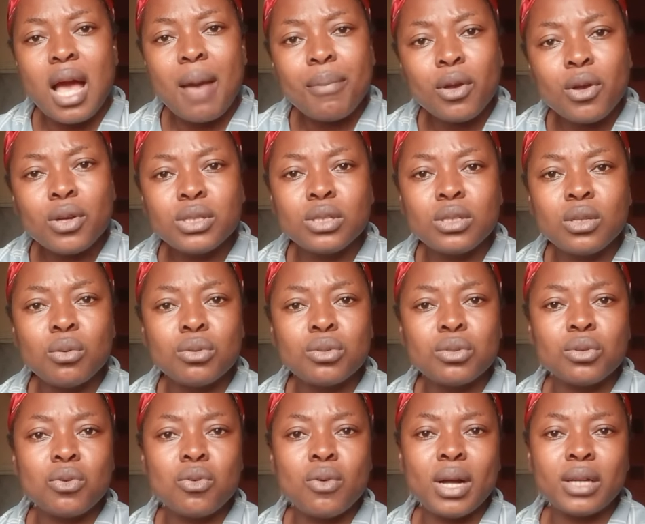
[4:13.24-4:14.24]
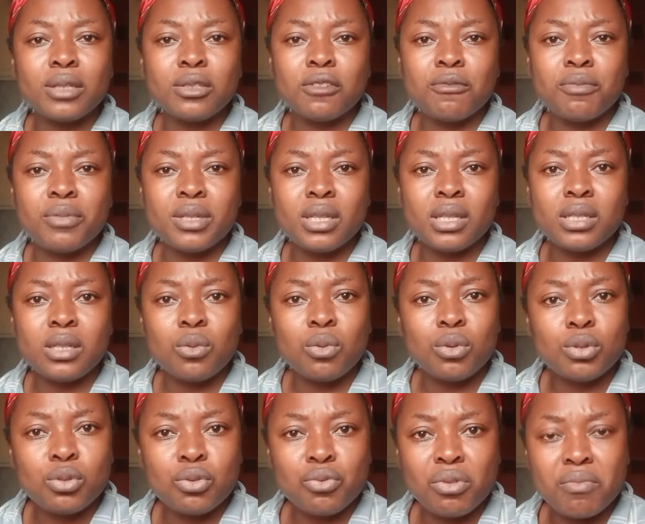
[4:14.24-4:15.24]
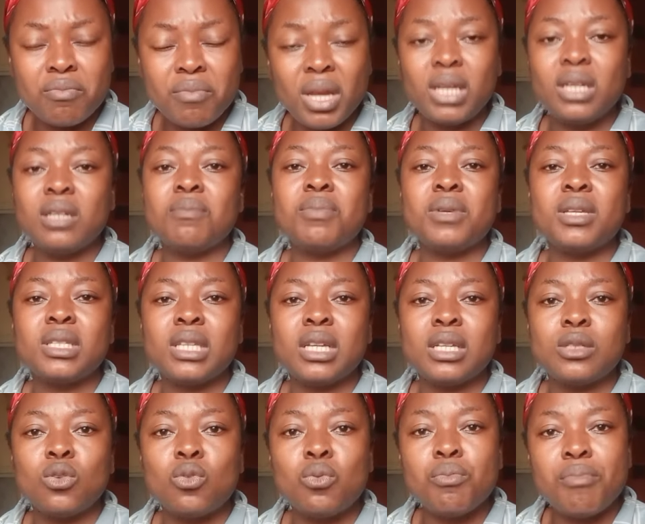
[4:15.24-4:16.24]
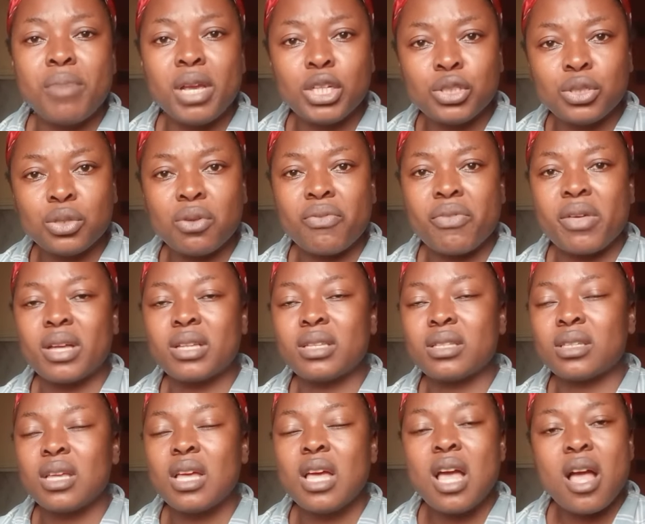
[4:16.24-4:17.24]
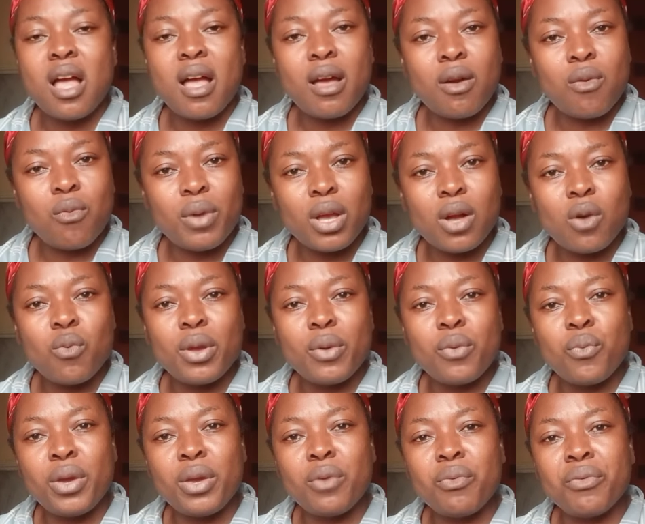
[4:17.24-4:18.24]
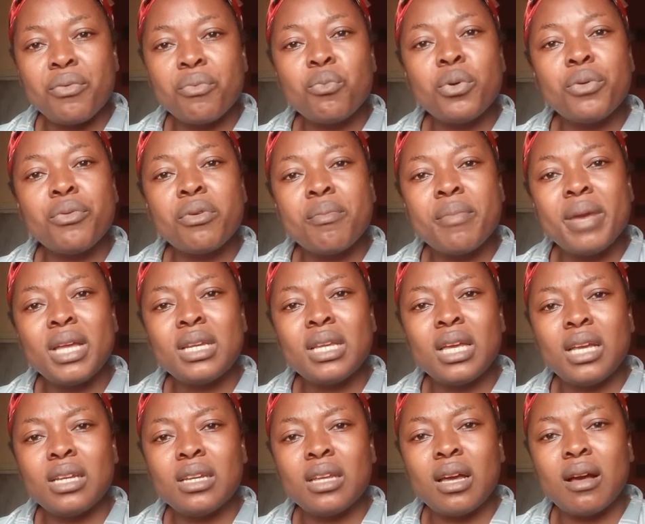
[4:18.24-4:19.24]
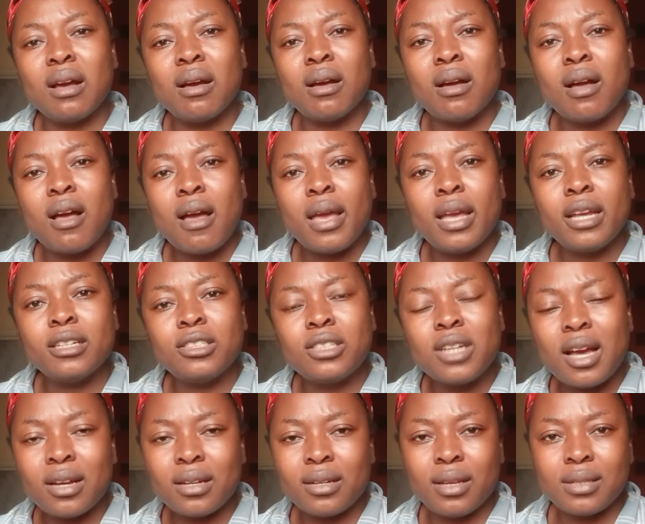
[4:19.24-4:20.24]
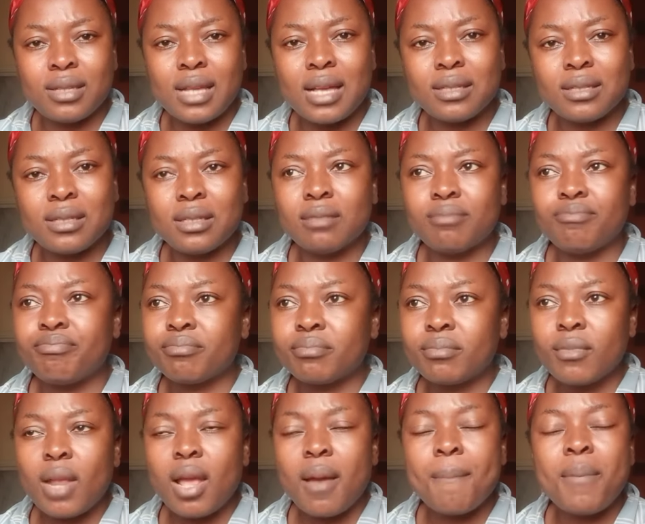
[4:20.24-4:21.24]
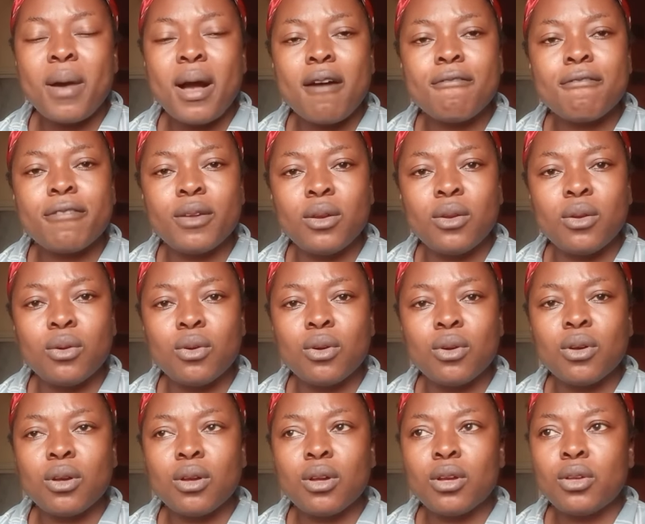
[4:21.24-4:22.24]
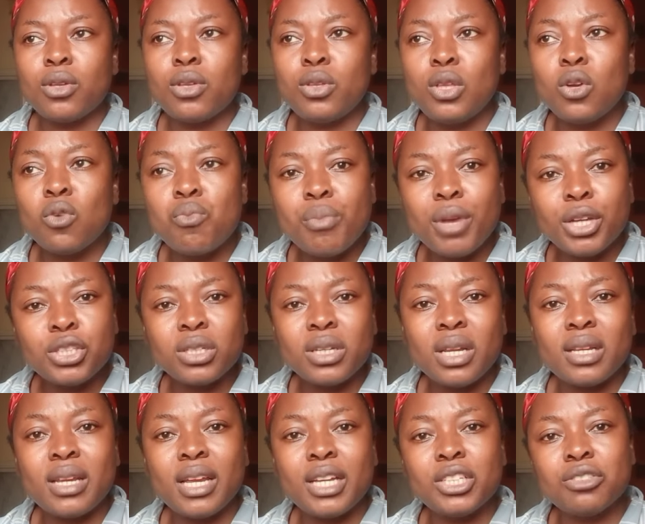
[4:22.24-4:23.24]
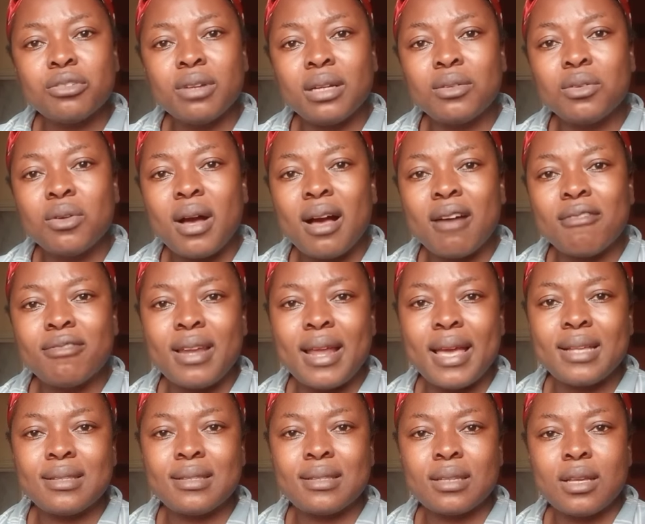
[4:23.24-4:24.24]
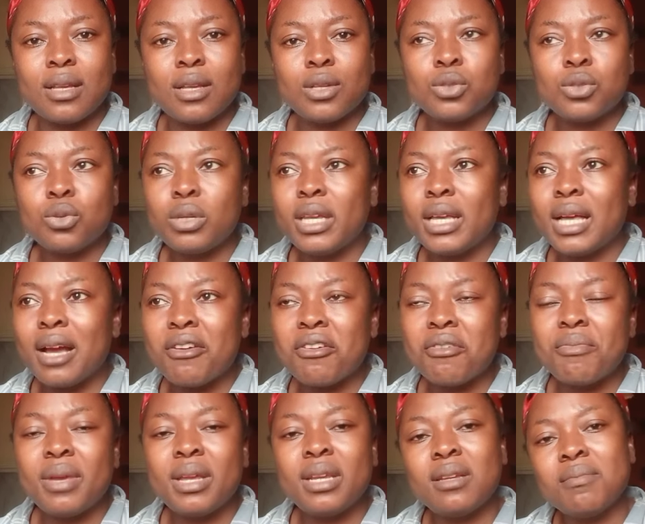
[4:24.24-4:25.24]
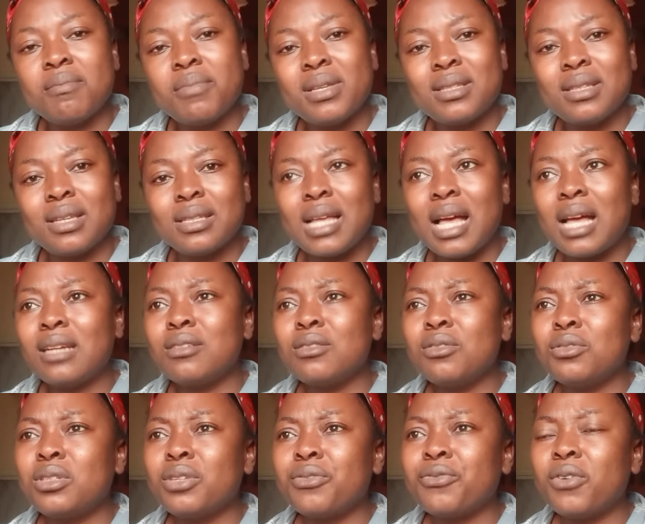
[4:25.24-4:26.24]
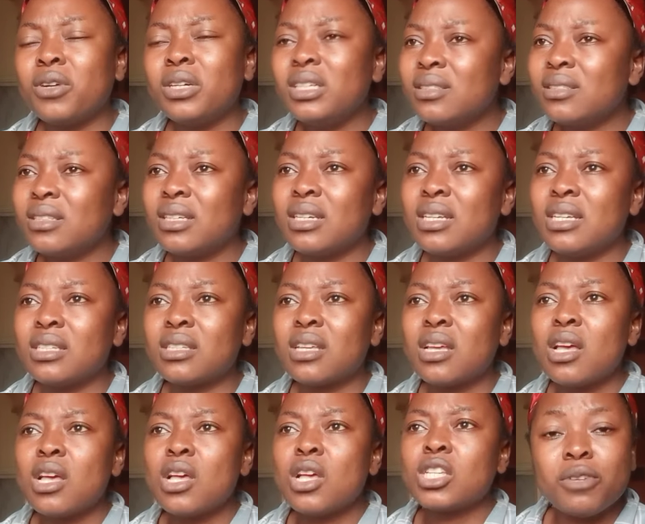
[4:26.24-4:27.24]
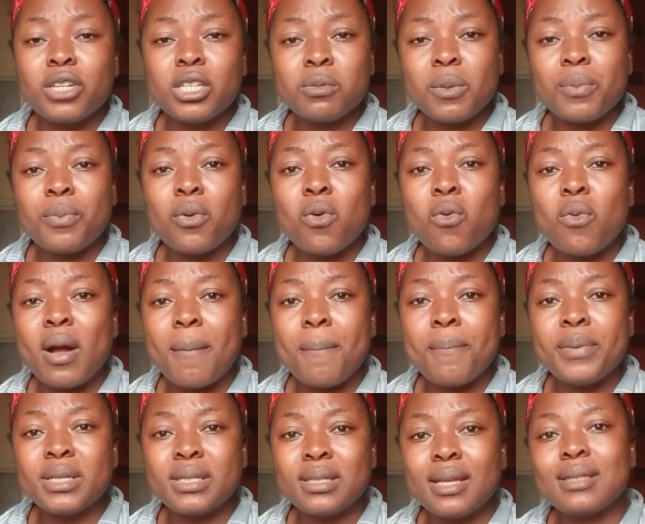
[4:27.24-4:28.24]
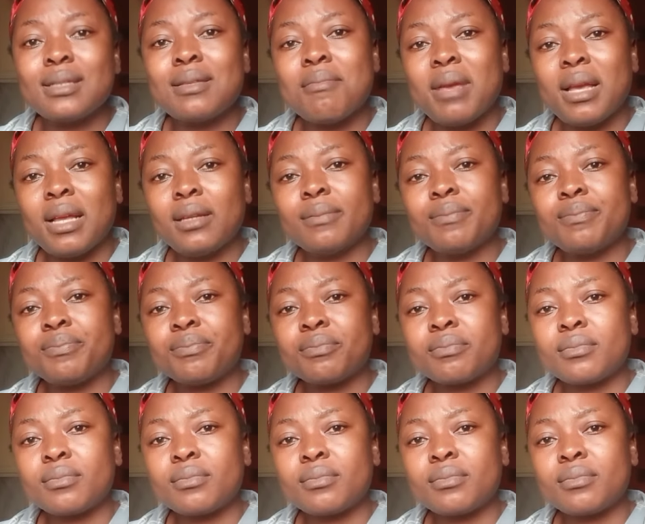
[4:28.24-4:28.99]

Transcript: And because they don't want to go out of business, they want to remain in business. They'll make sure that we remain in darkness, as in power failure. They'll make sure that Nigeria don't have light so they can remain in business. And the funny thing is, some of these people who are businessmen,